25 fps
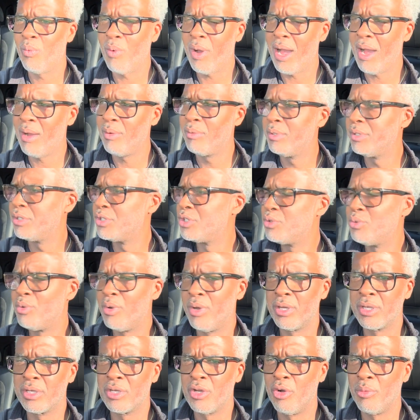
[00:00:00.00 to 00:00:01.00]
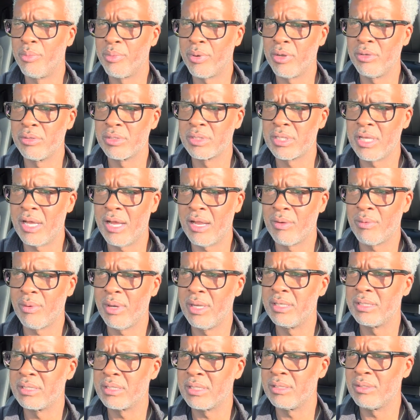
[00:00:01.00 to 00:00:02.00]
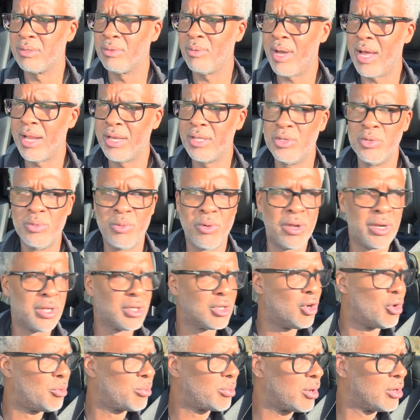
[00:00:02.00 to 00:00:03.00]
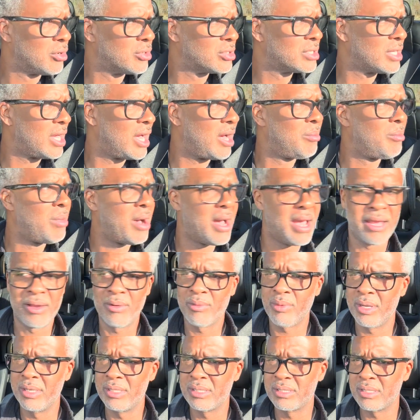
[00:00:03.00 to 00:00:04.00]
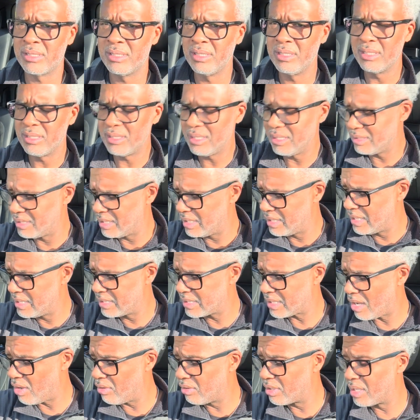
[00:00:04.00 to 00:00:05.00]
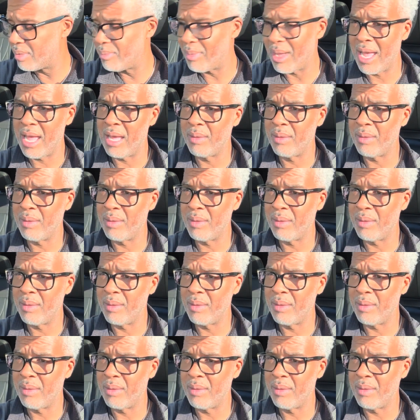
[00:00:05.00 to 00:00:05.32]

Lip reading: would you want to go pro stock racing? Why do you want to go pro stock bike racing? And this only in my